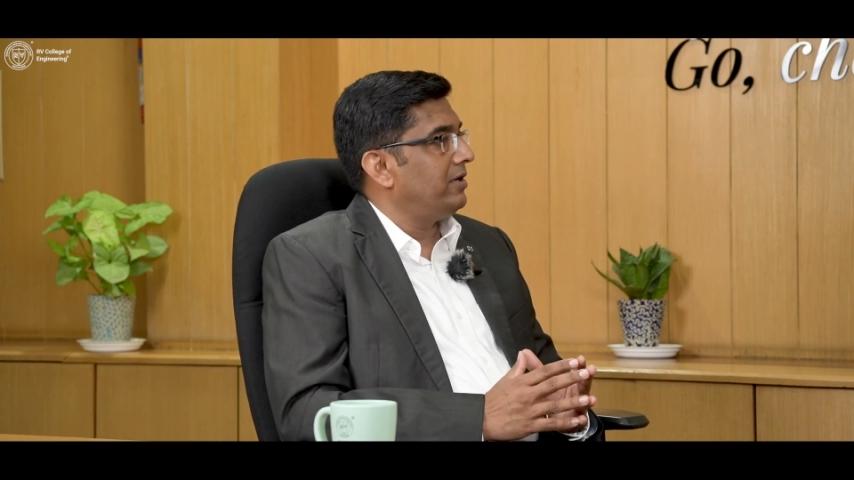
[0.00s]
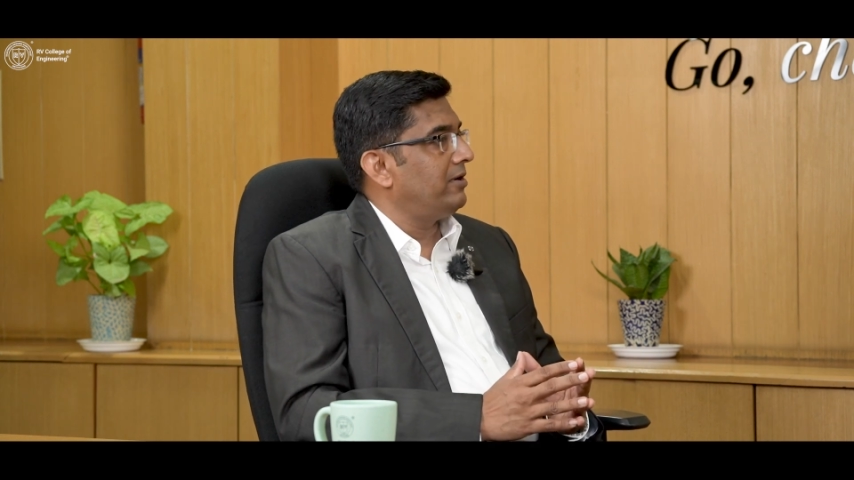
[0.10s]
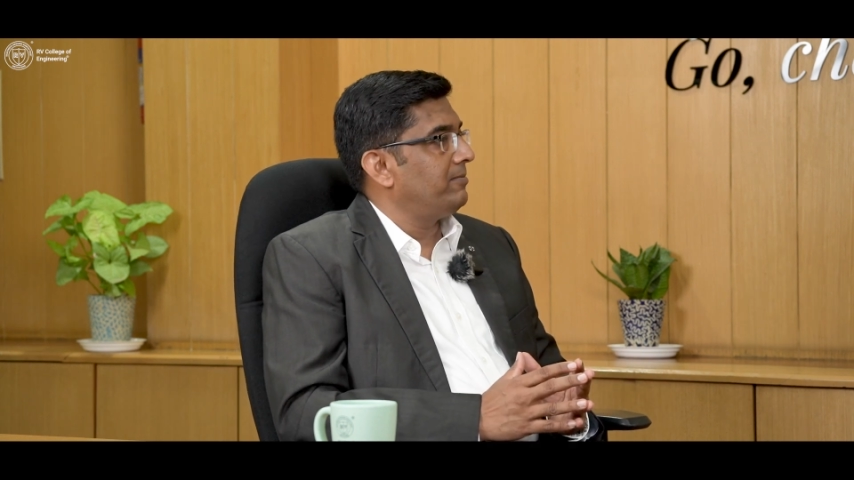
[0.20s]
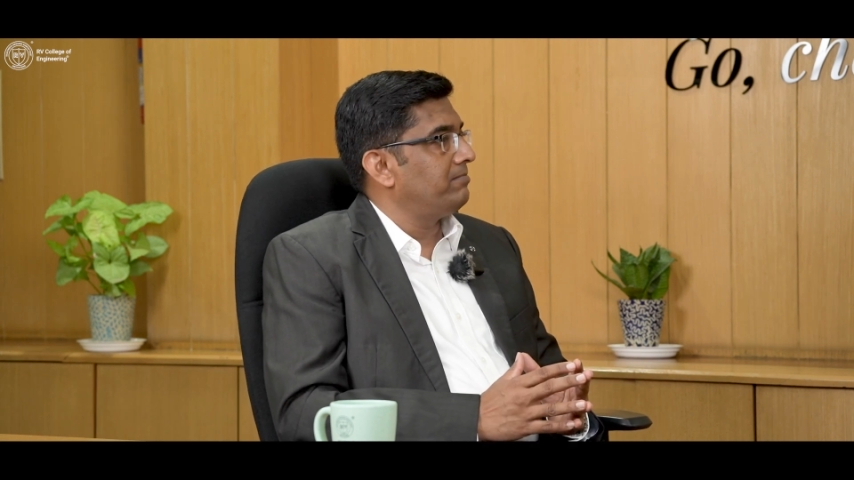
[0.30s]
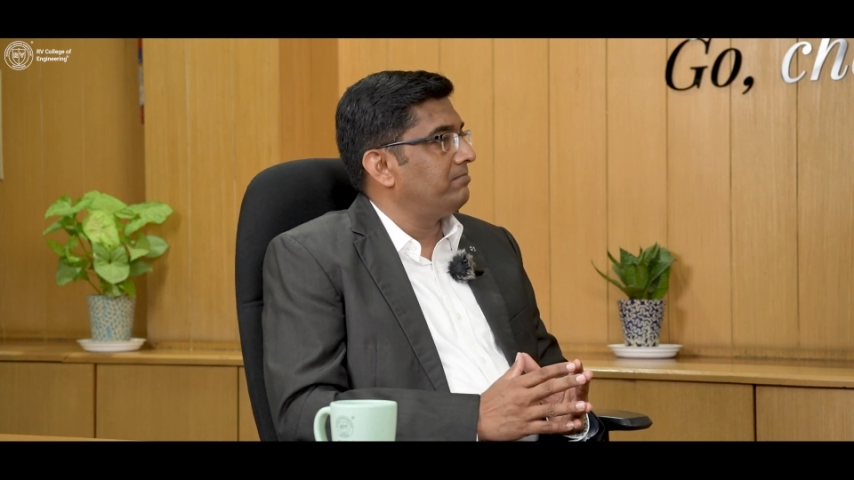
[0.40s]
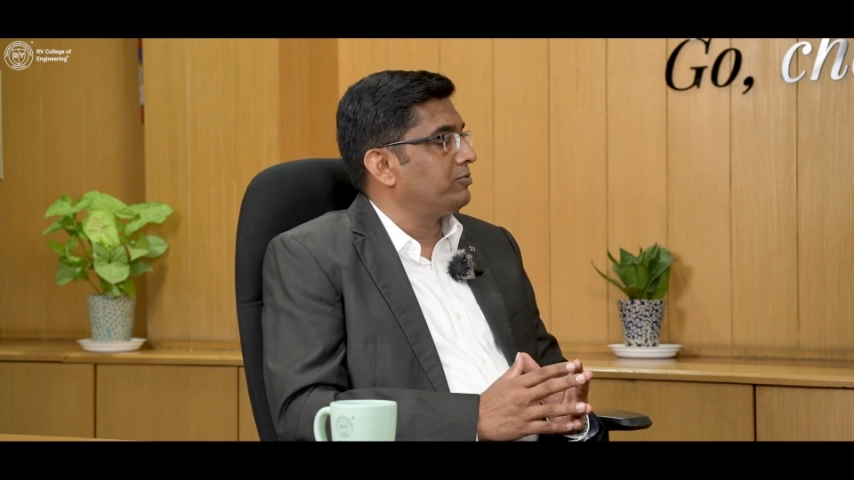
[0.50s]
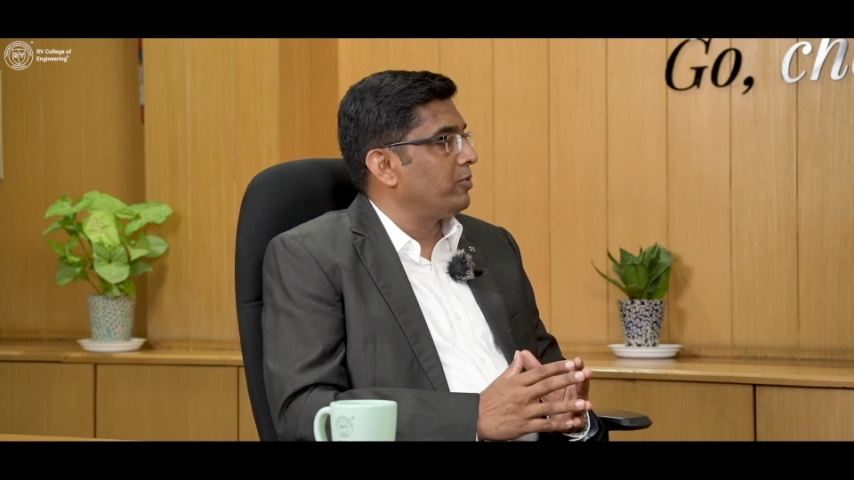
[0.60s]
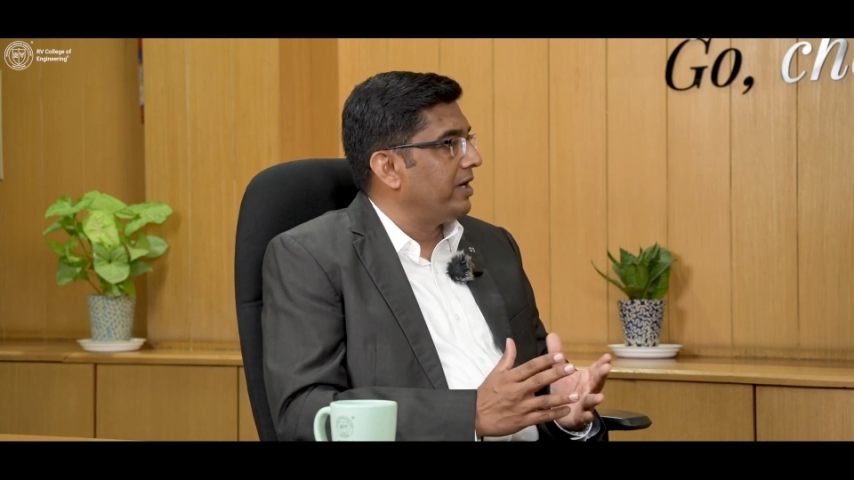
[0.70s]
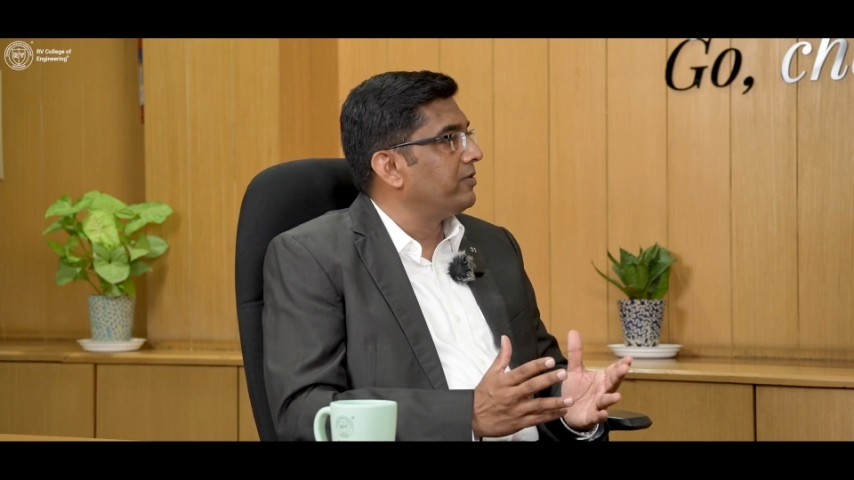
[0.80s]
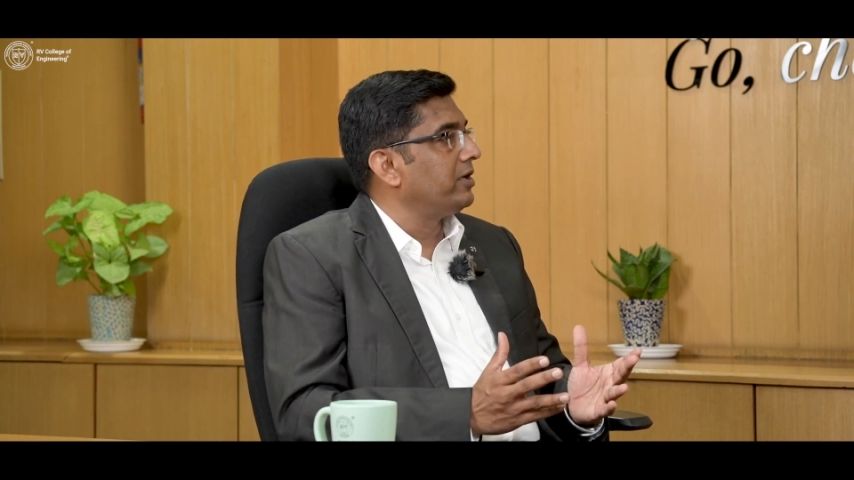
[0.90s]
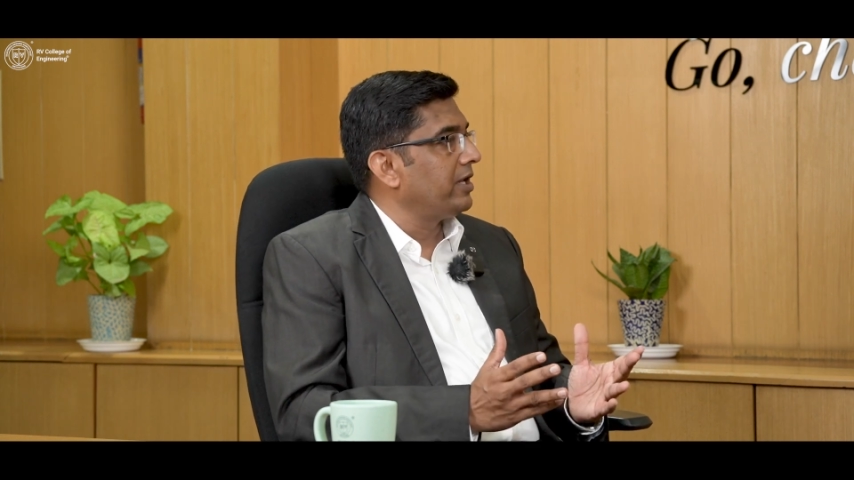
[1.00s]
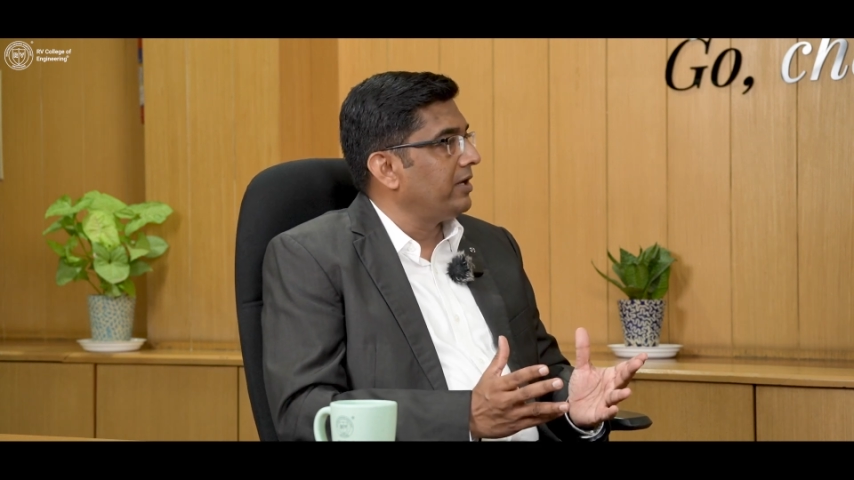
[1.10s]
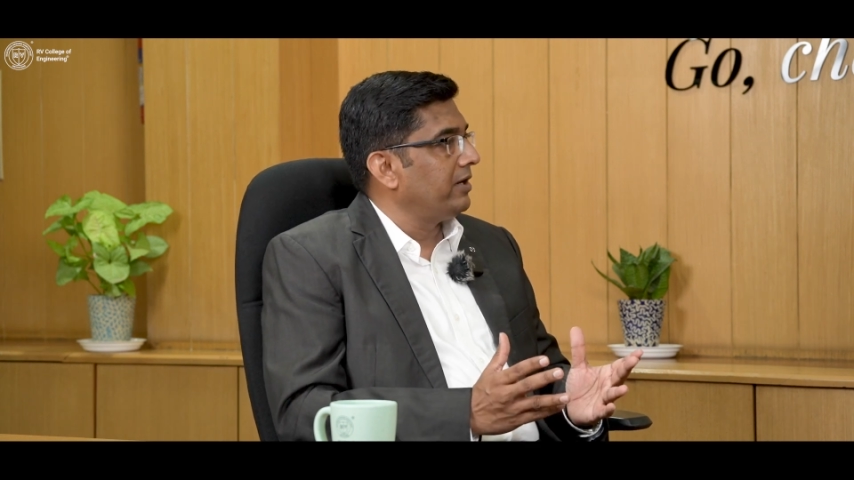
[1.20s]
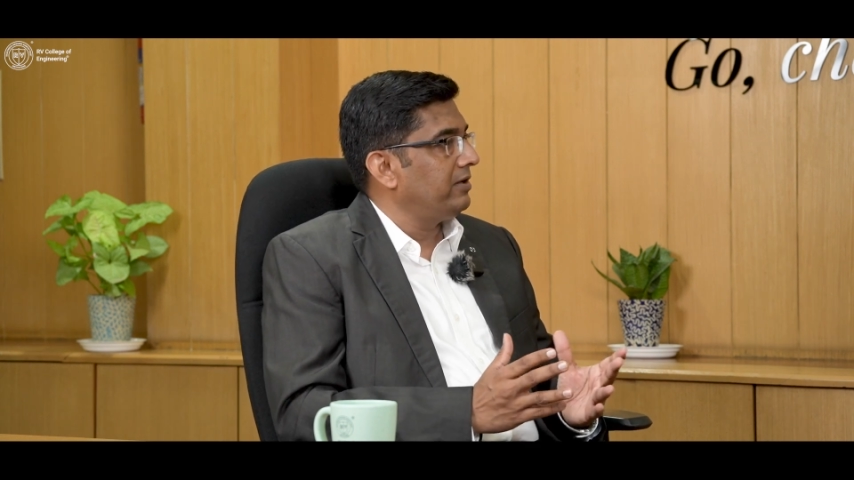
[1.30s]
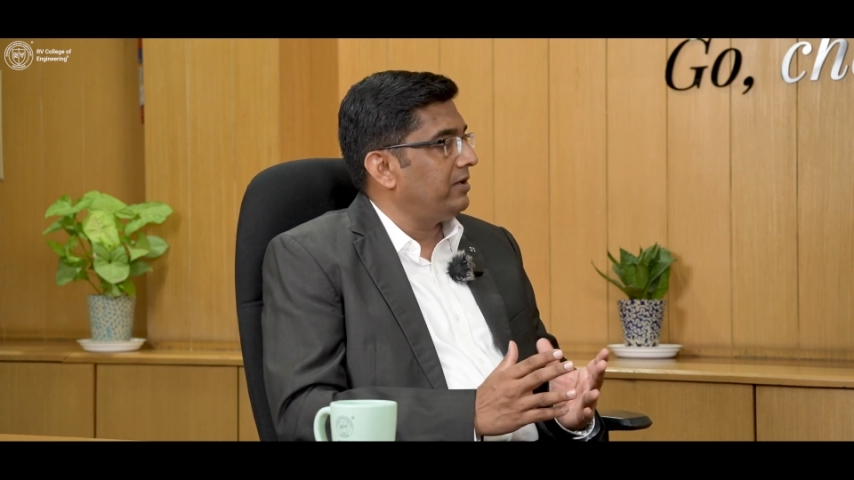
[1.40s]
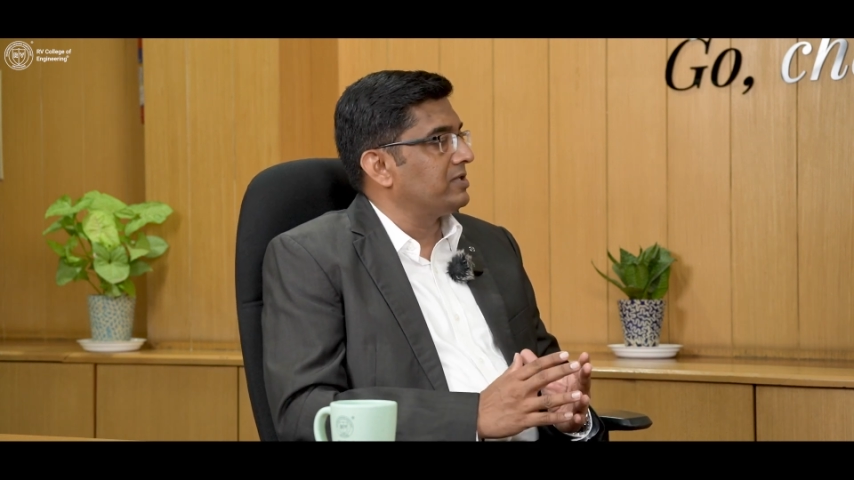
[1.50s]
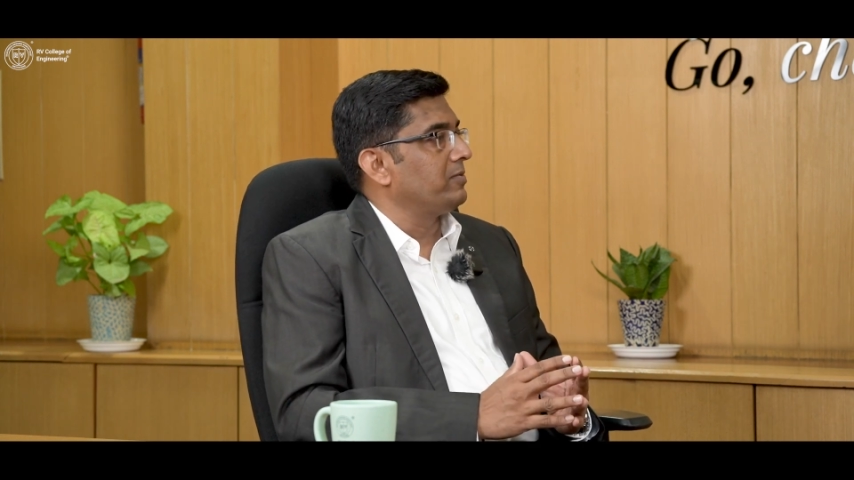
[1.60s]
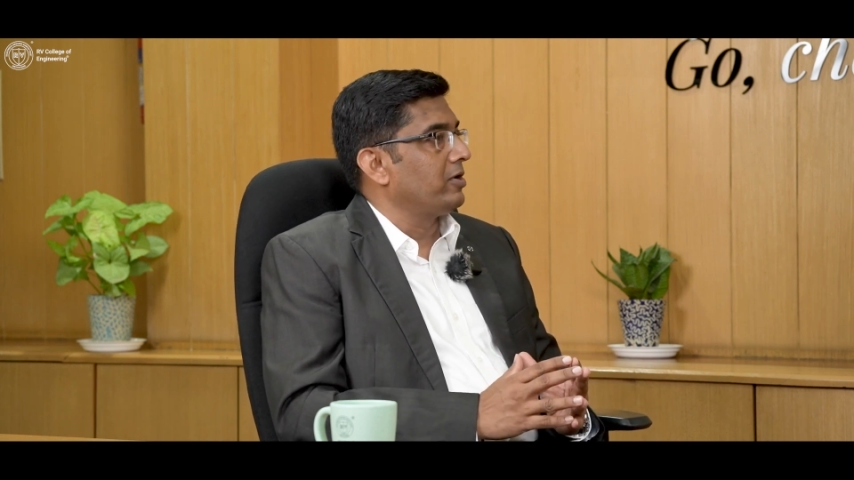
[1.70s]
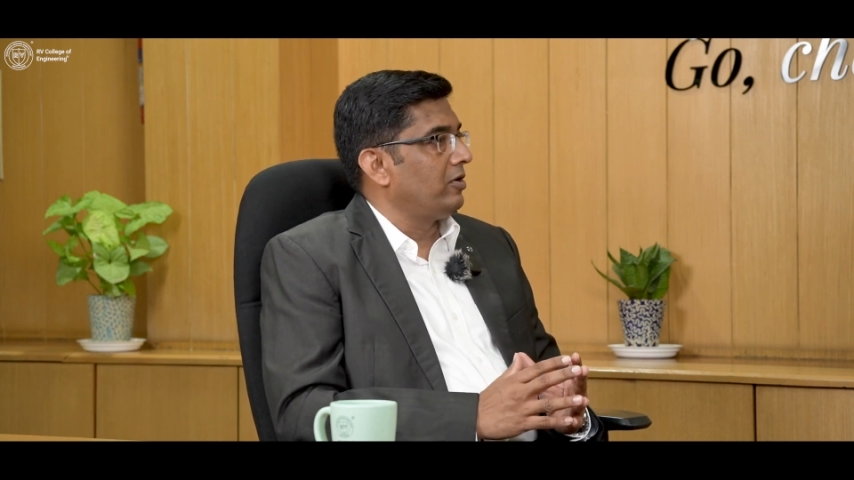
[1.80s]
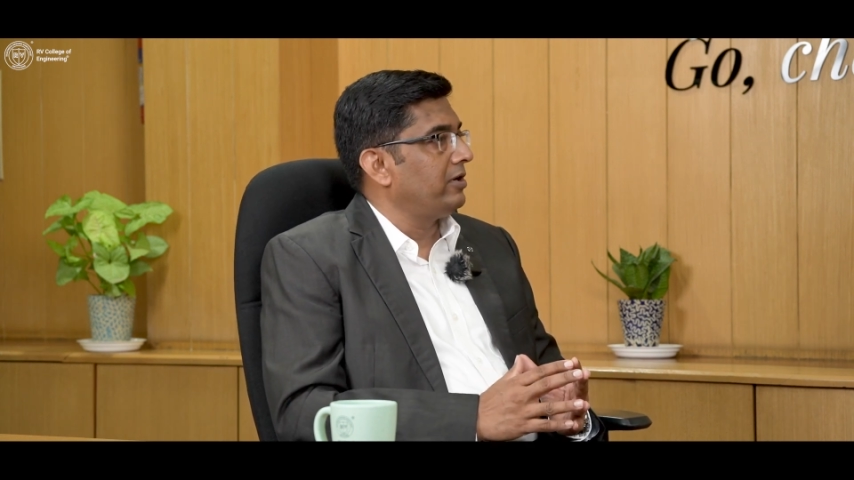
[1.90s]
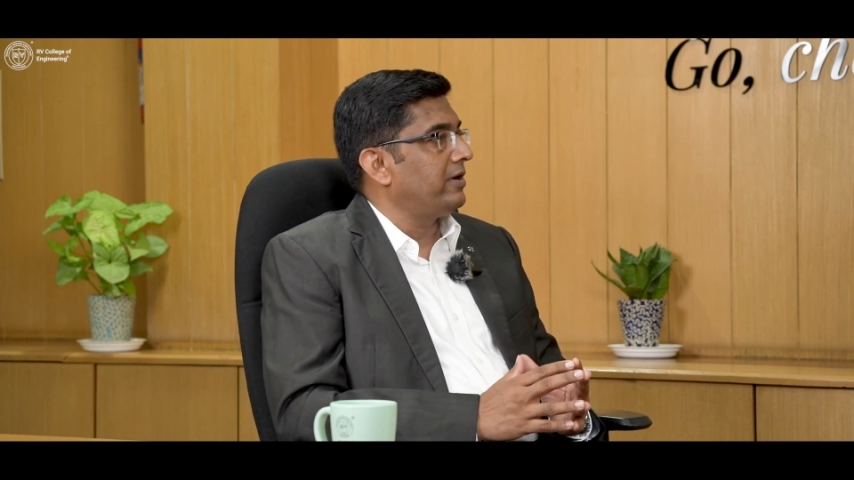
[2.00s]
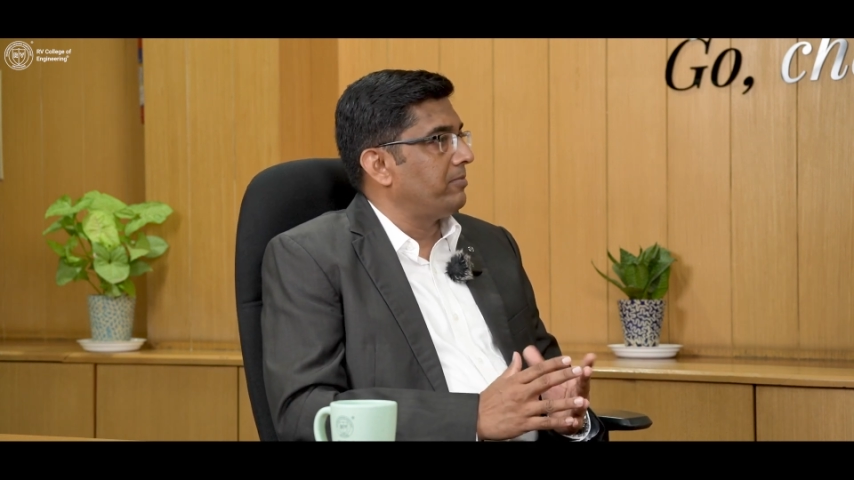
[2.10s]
2039 as we call it,